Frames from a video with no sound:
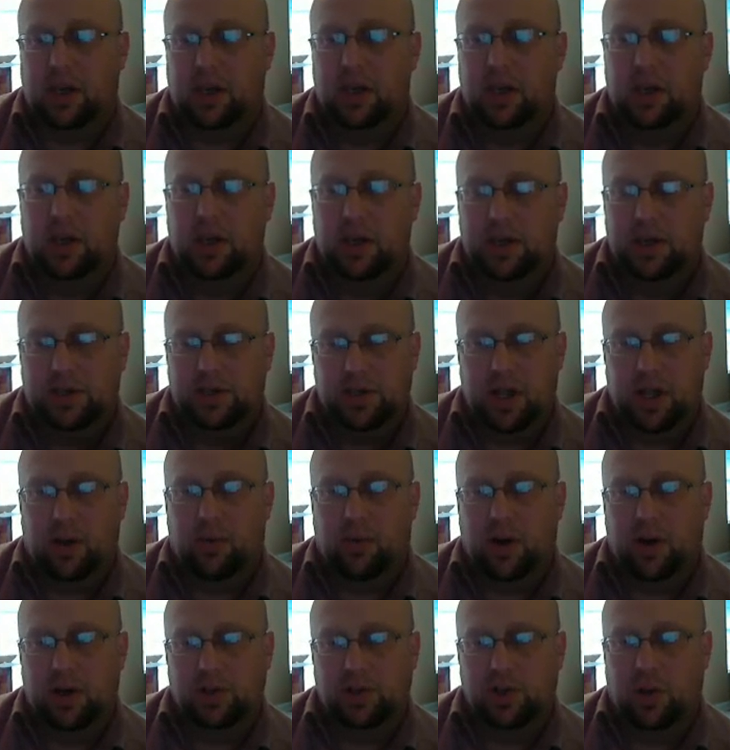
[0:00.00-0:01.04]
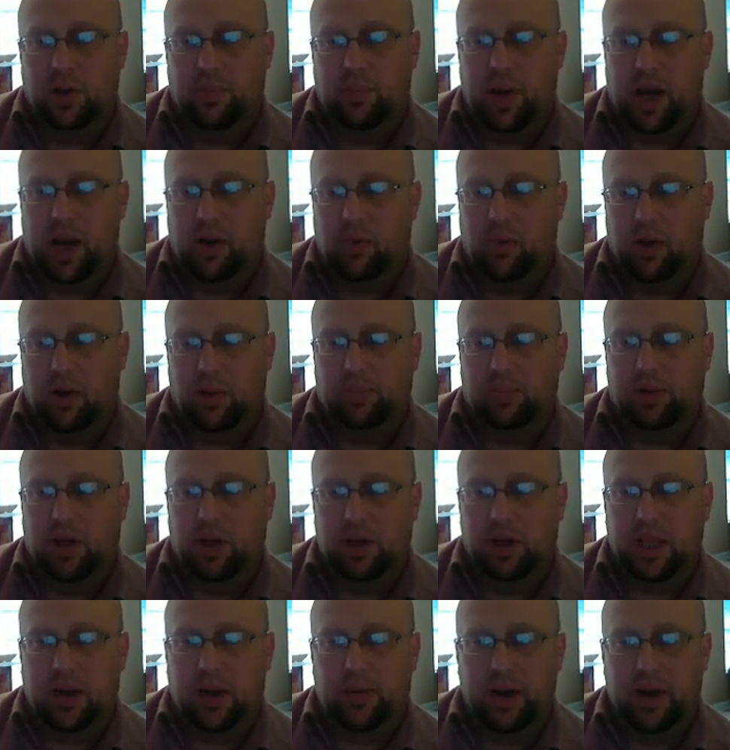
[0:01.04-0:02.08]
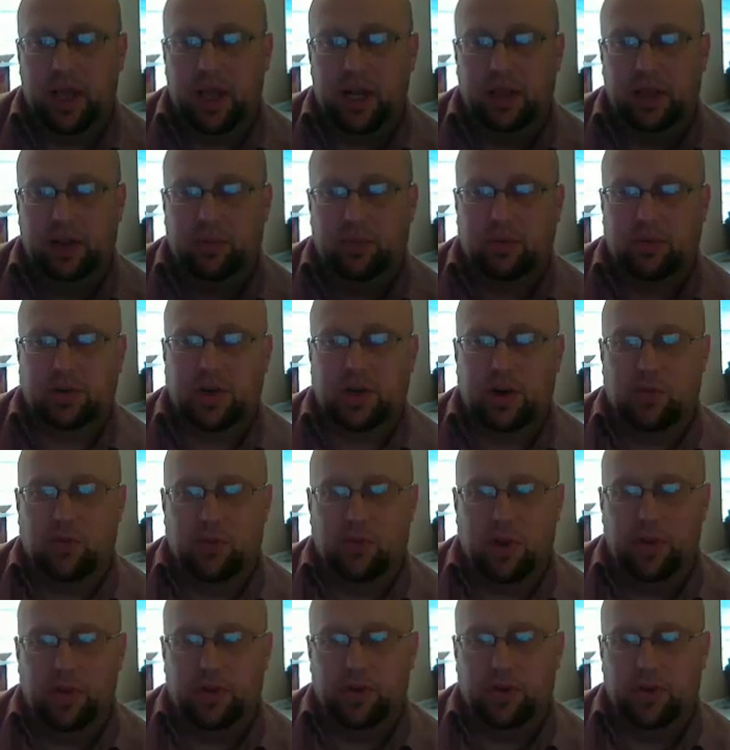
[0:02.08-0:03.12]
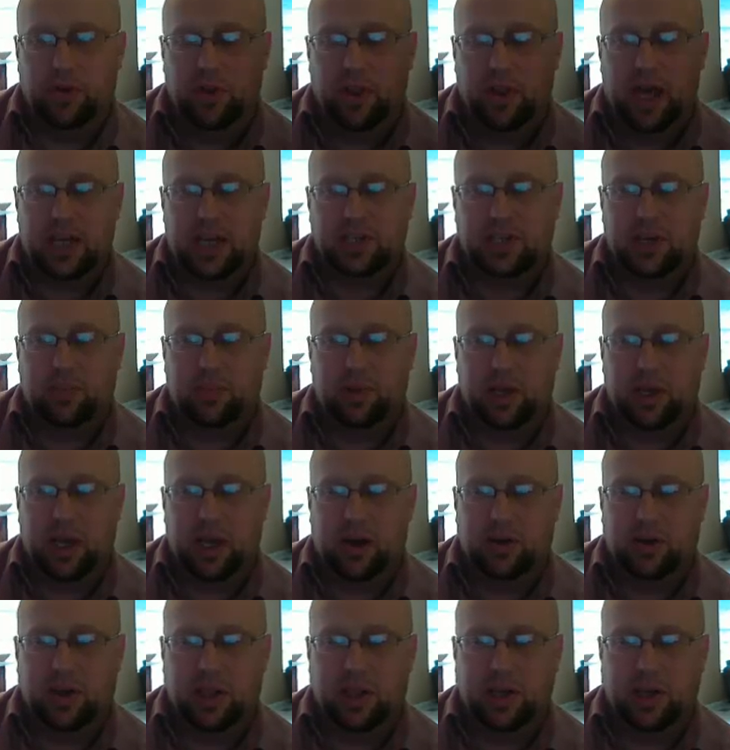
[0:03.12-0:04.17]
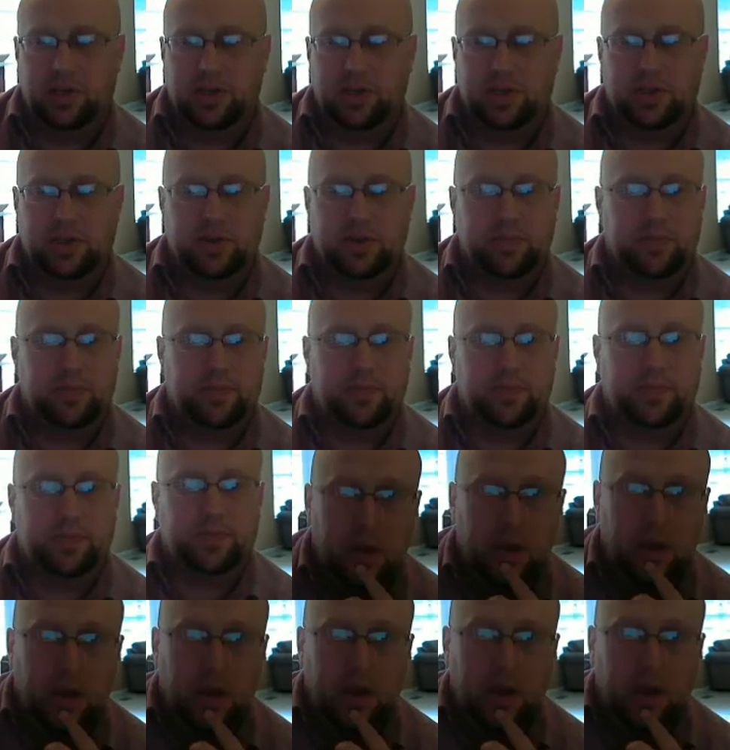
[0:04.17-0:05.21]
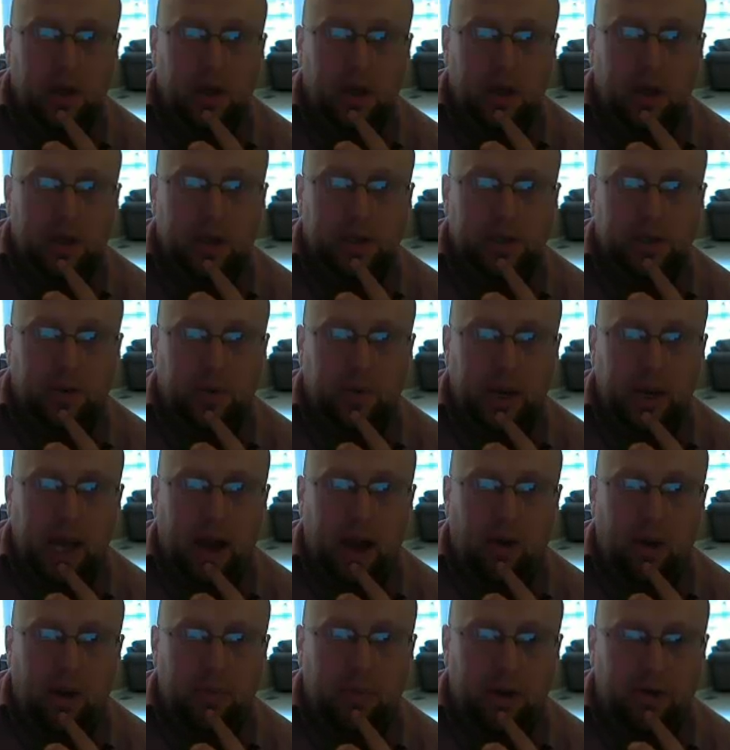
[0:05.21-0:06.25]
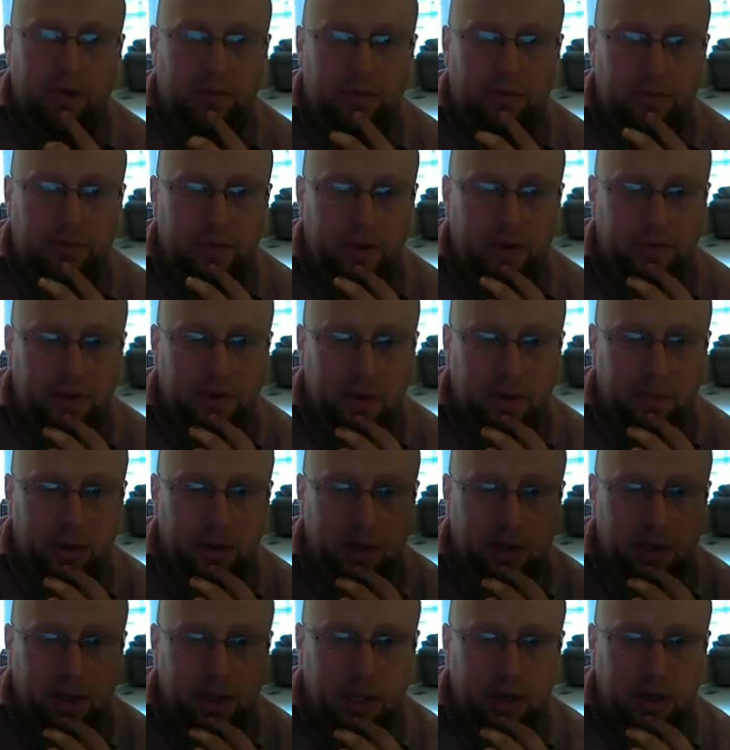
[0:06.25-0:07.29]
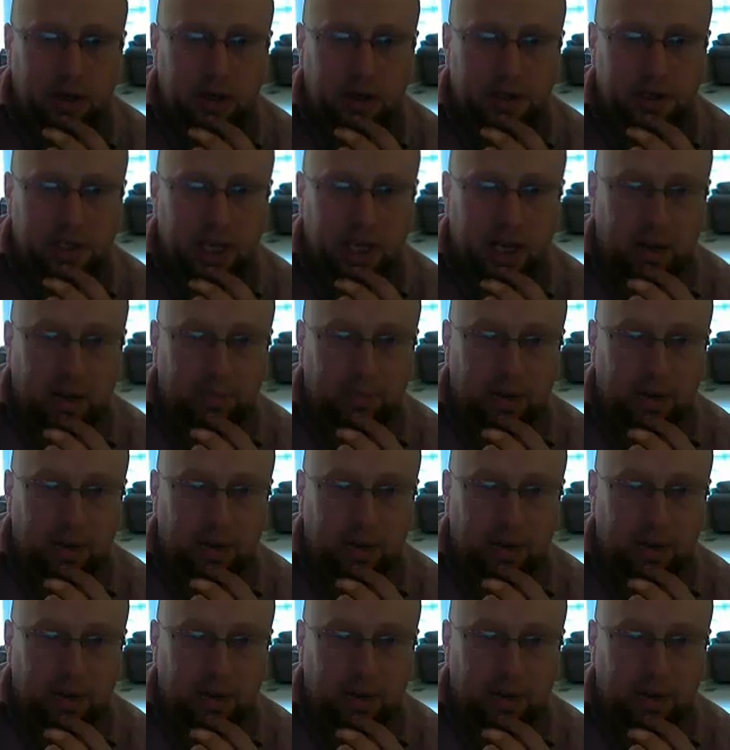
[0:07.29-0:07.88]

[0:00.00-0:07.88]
Now remember we said just a couple of minutes ago, it's pretty much has to be basic. So now we're going to jump back, we're going to plug that one in, and then we'll try to run through the last couple of calculations.